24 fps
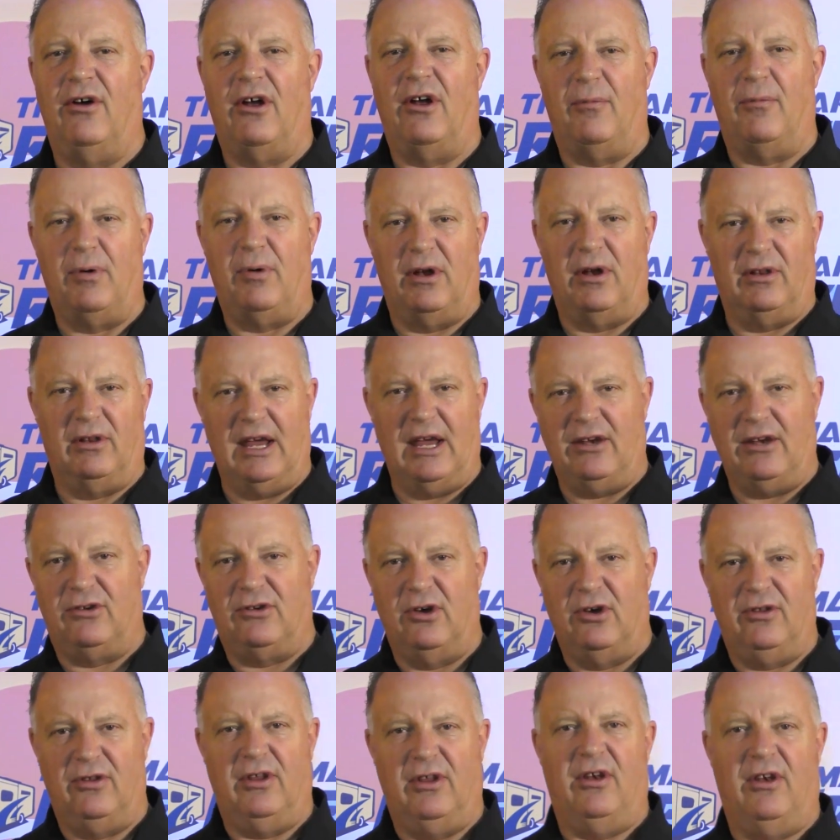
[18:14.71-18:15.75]
I'll put a link to
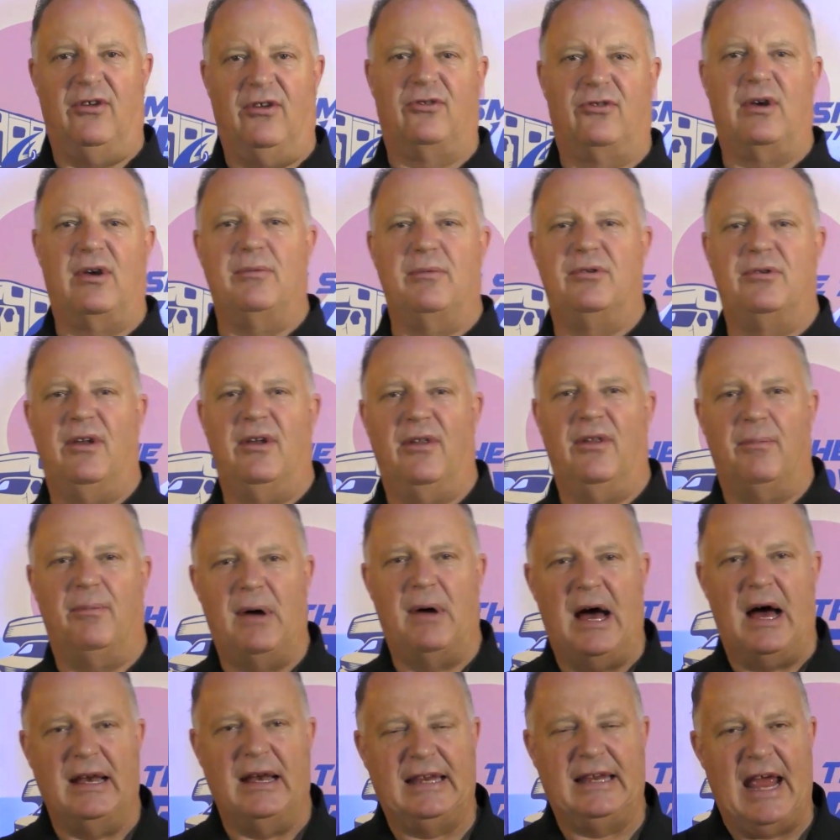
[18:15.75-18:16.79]
it in the description of the
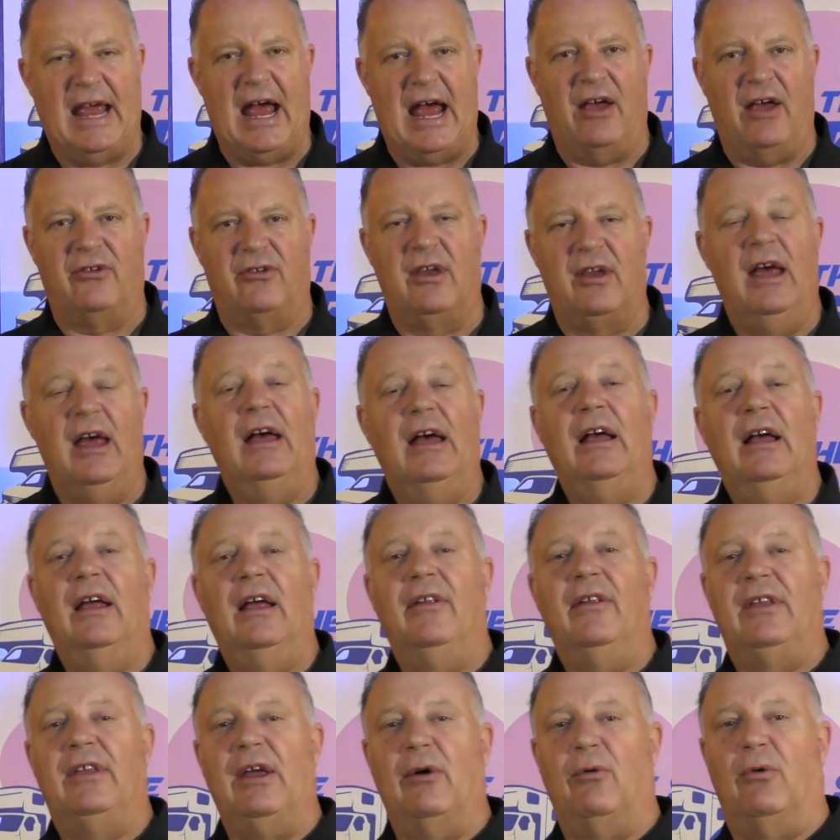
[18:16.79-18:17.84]
podcast
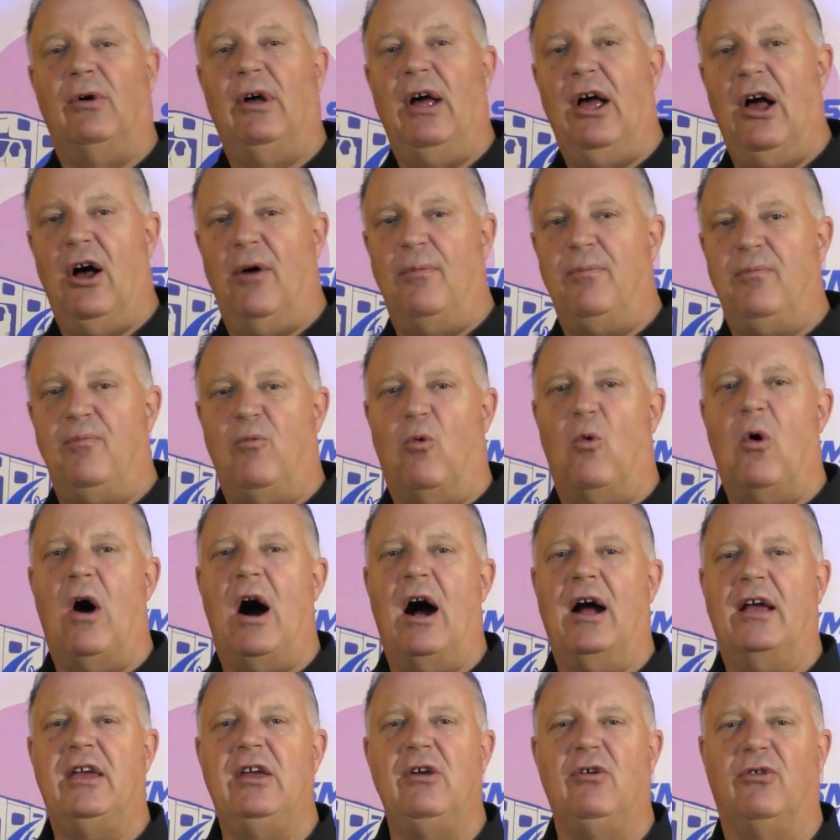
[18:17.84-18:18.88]
that will help
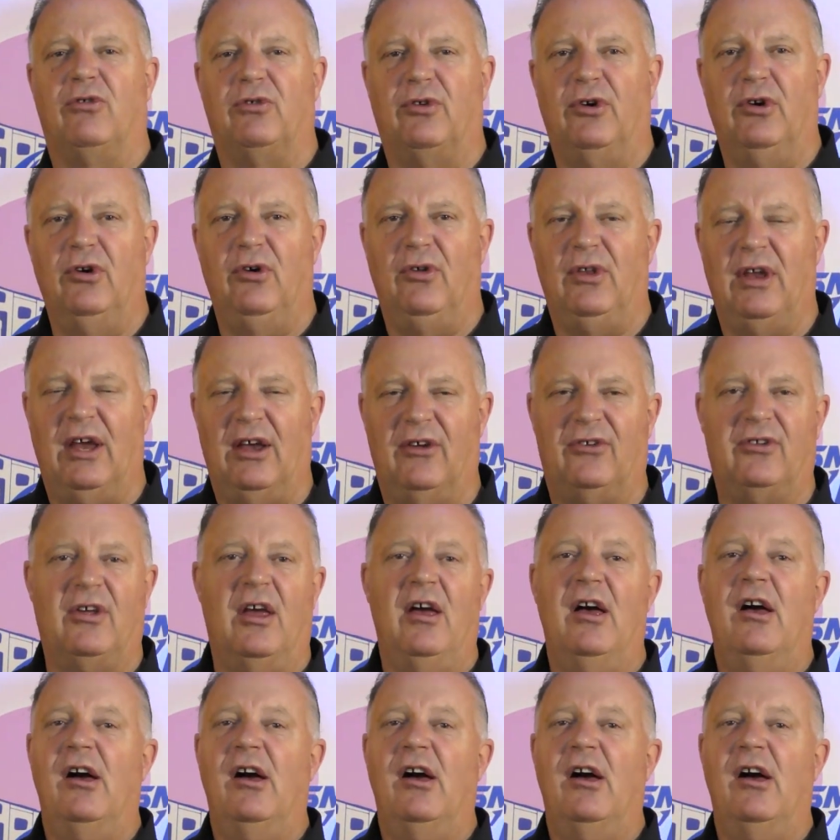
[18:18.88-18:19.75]
walk you through this.